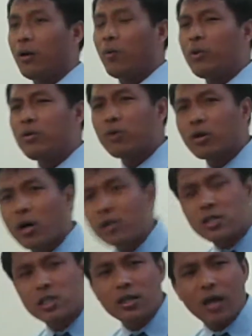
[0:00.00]
We do not
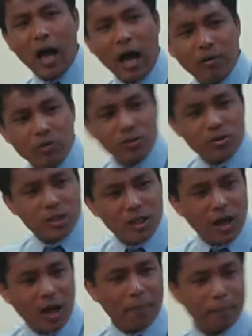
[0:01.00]
consider how to stir
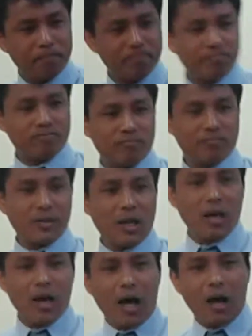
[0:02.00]
up,
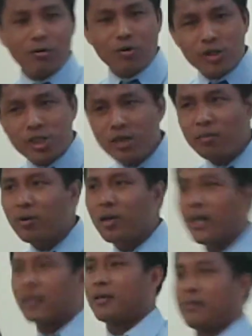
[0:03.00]
how to
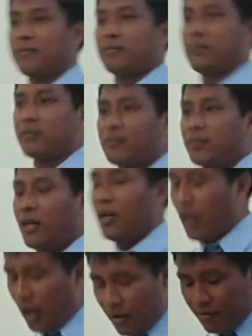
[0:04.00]
stimulate
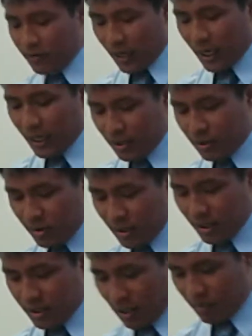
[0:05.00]
love and good
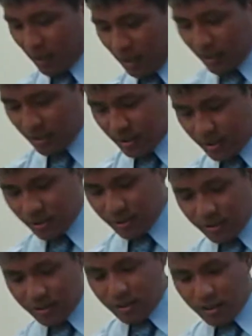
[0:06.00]
deeds among us.
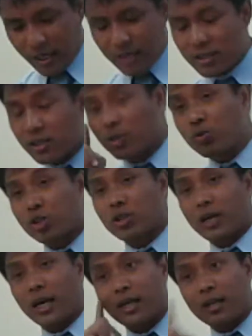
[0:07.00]
It is
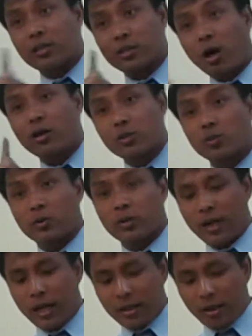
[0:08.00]
crucial, it is costly
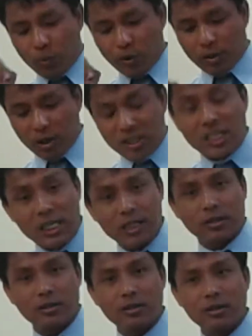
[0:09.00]
that we
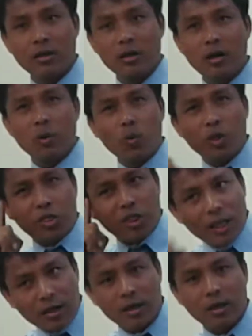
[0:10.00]
consider, we
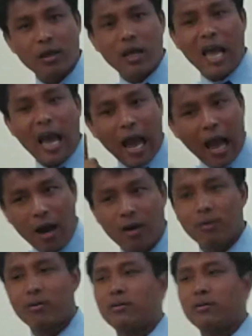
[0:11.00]
think how